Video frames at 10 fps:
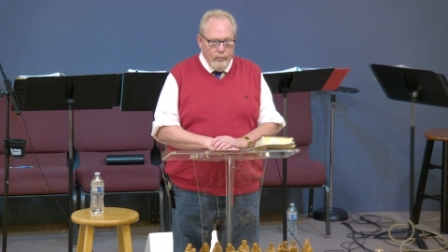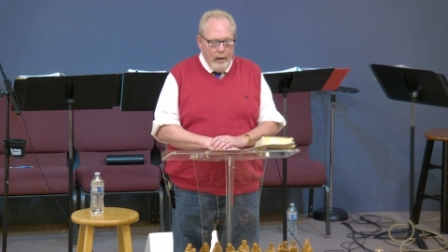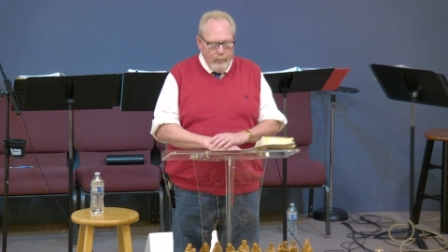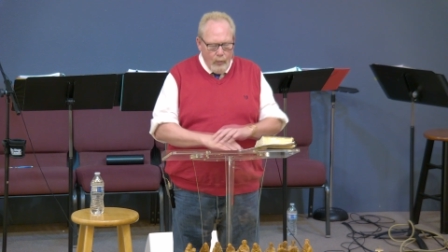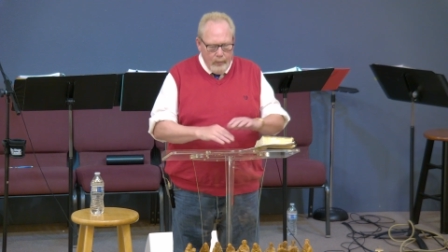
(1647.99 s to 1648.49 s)

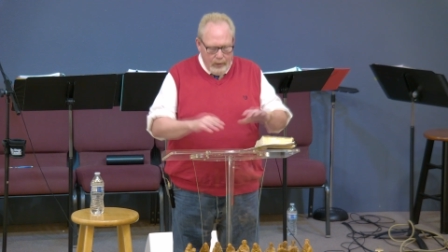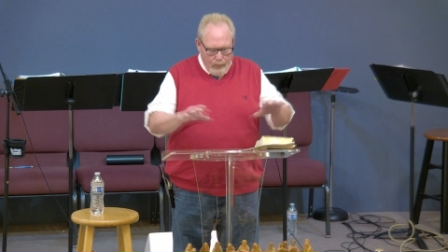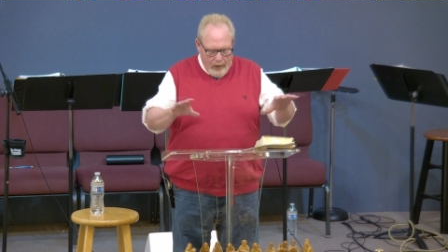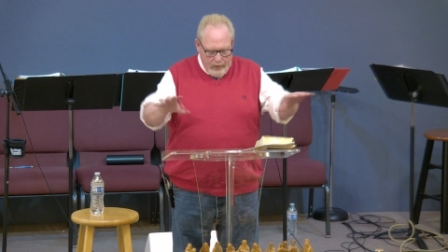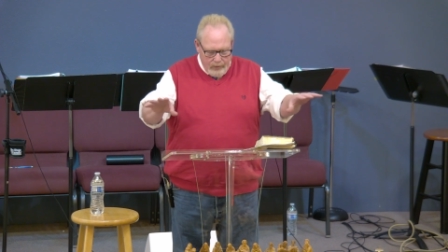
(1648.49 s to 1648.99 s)
I don't mean
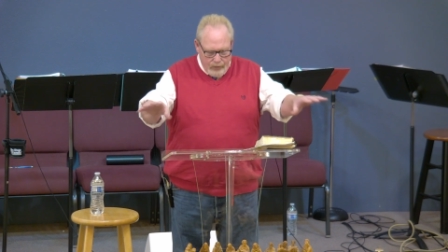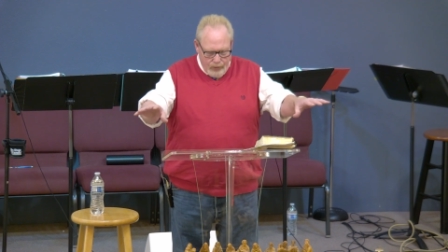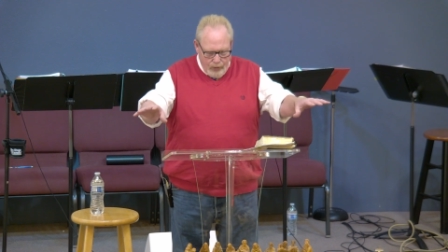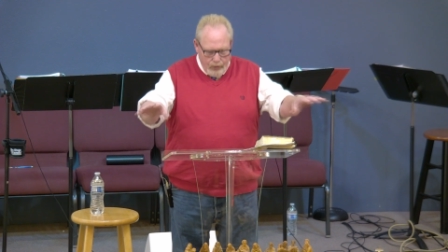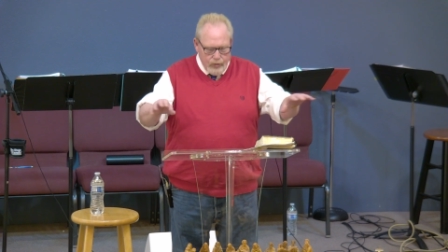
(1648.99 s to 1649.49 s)
right in this
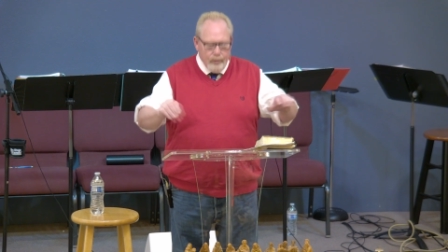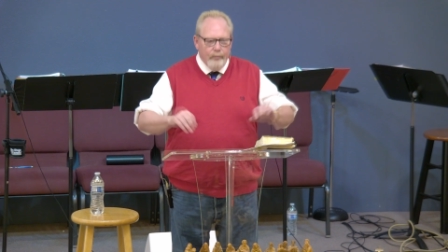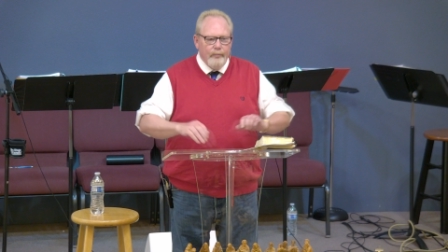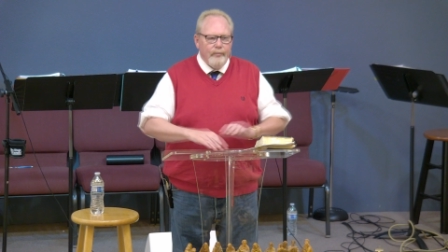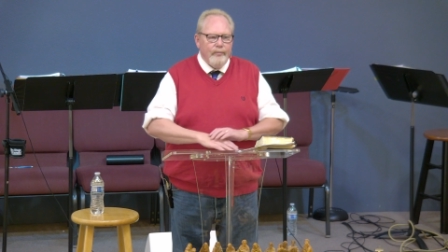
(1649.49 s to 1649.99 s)
church,
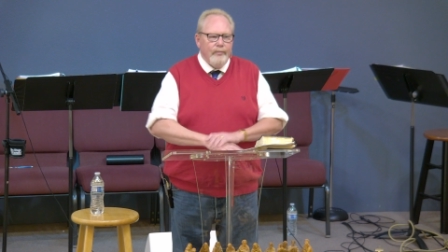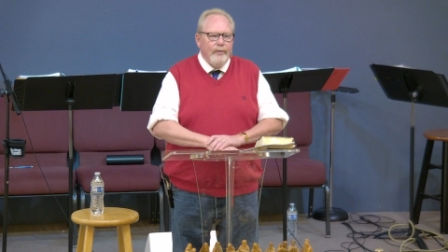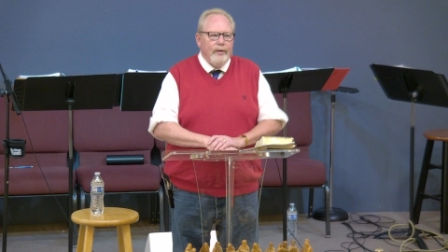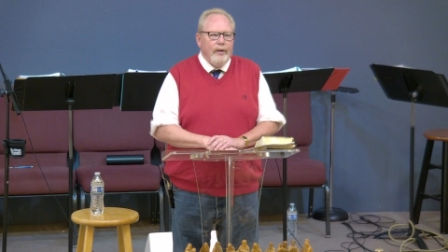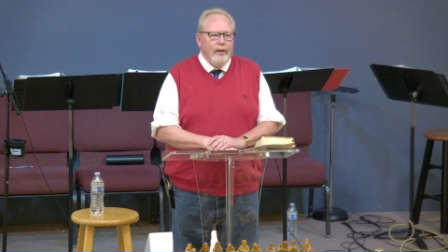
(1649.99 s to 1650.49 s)

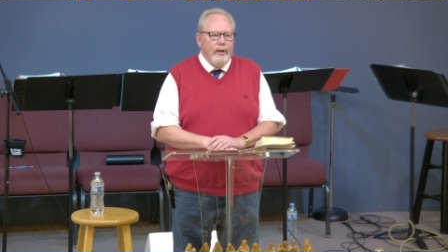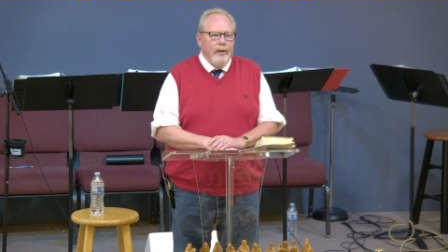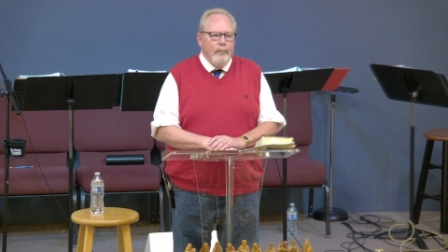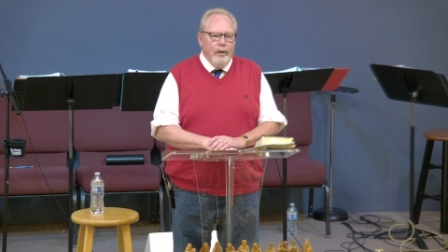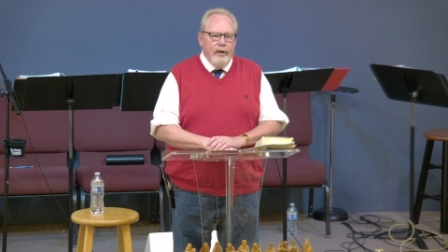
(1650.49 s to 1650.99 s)

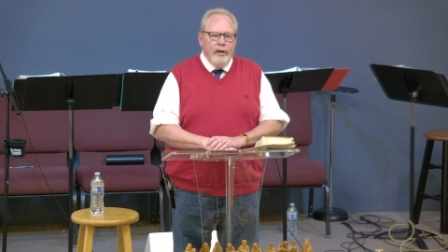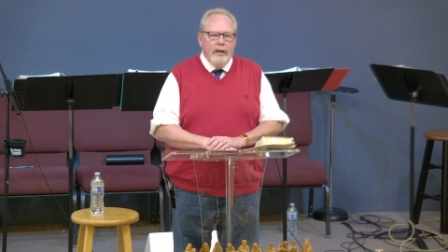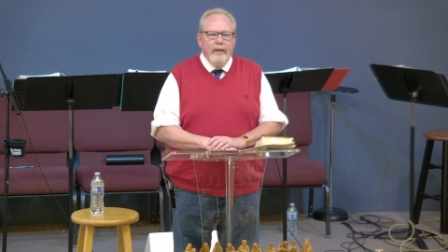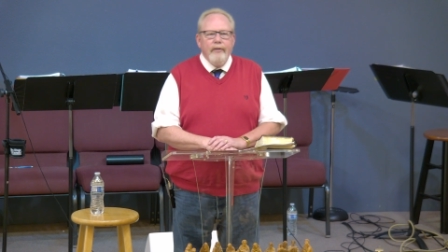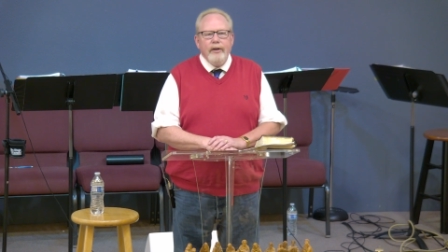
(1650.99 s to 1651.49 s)
but
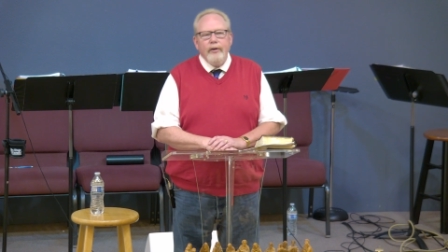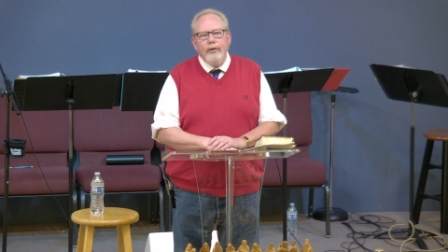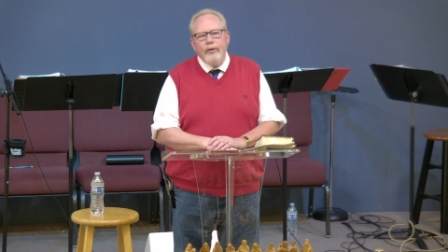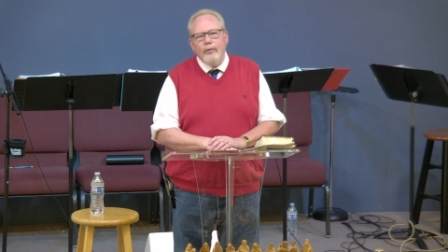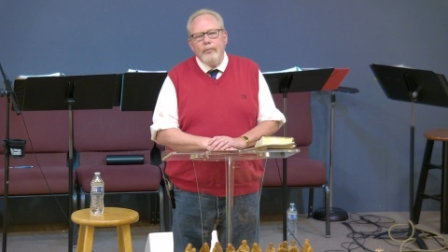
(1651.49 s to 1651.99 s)
living
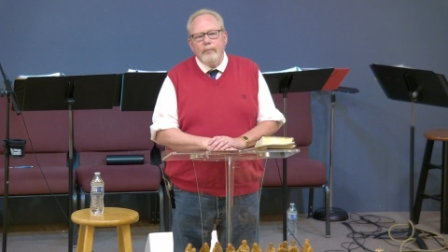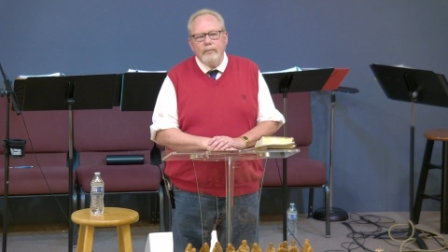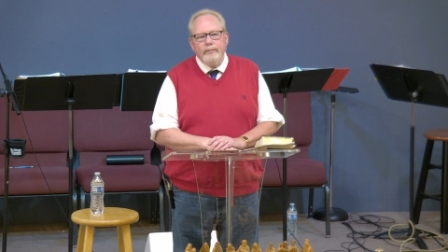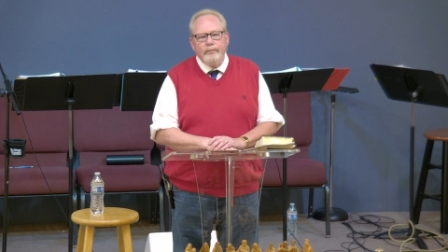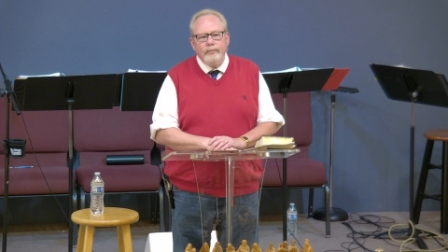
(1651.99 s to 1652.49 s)
near you
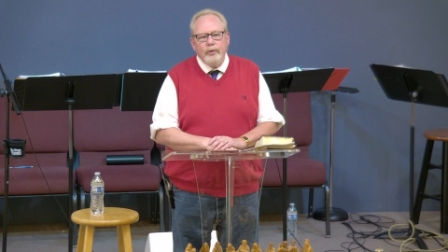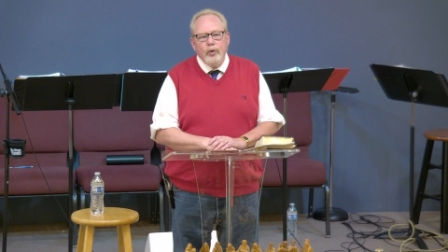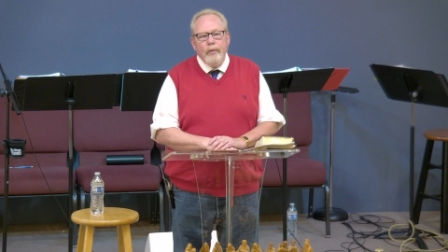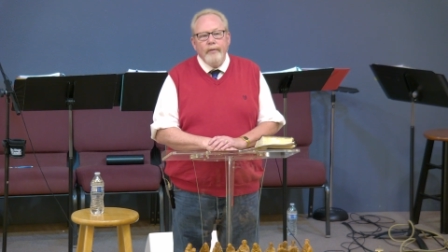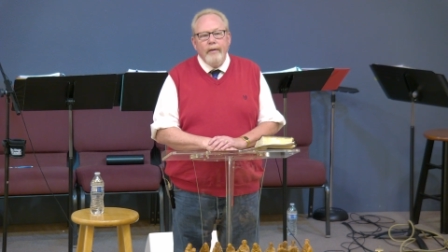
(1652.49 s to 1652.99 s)

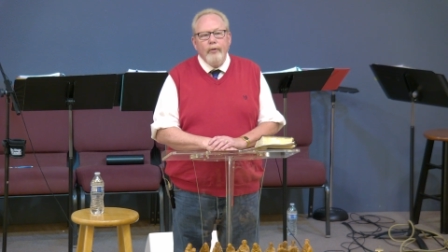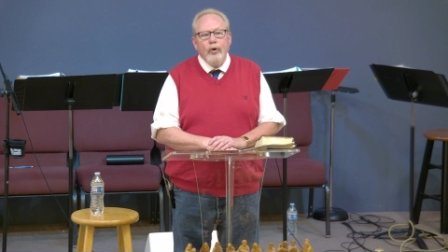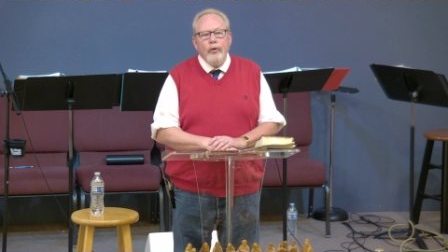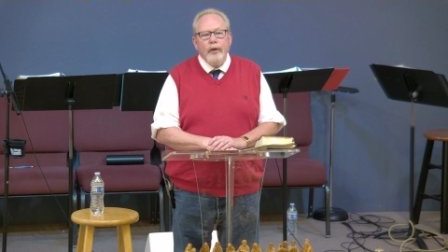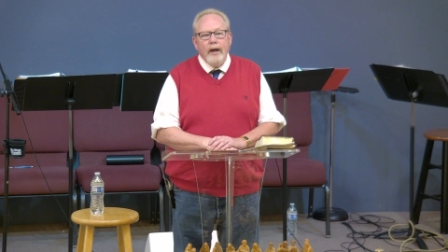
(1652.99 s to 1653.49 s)
who have never
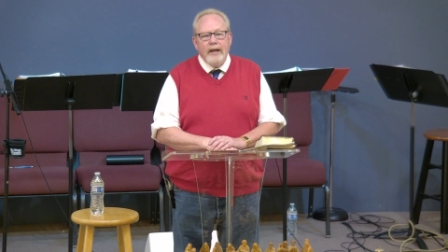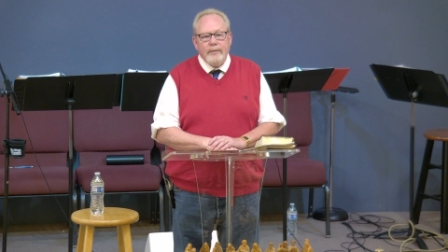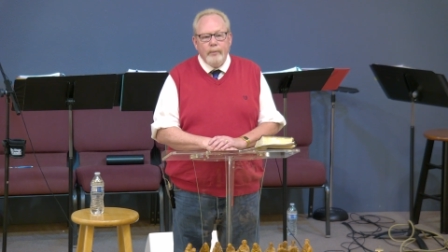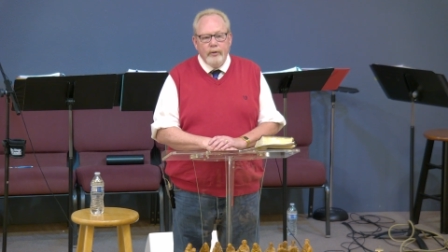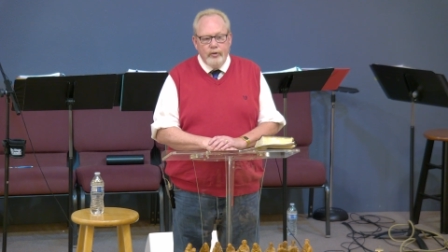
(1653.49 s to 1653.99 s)
heard the
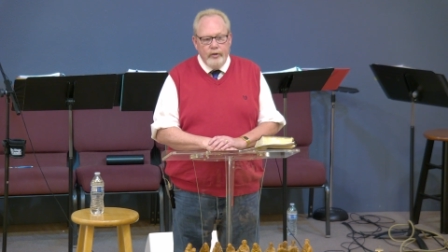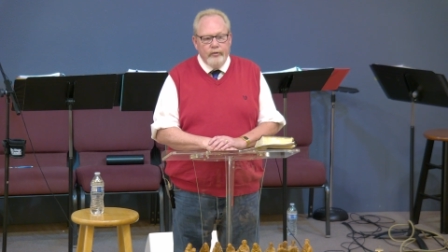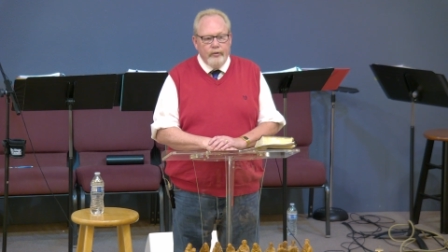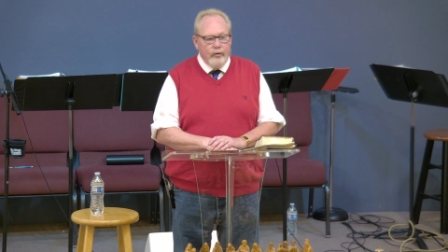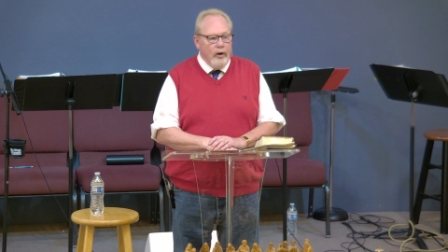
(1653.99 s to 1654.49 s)
gospel of
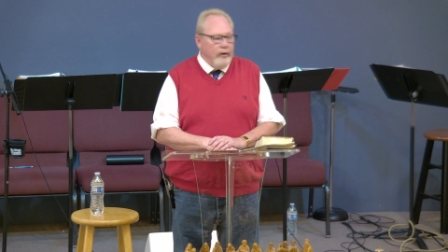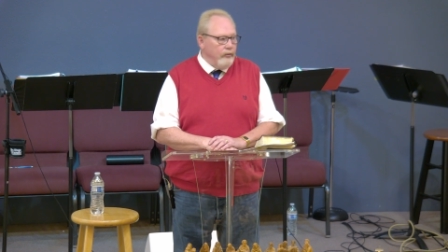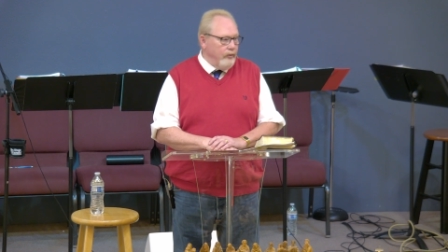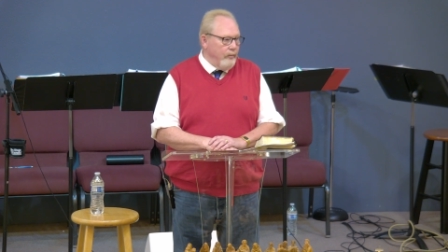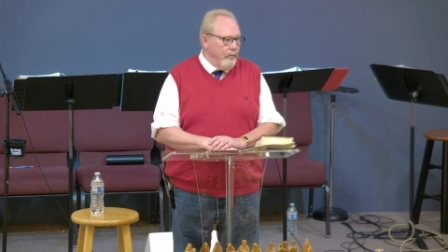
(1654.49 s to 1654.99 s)
Jesus Christ.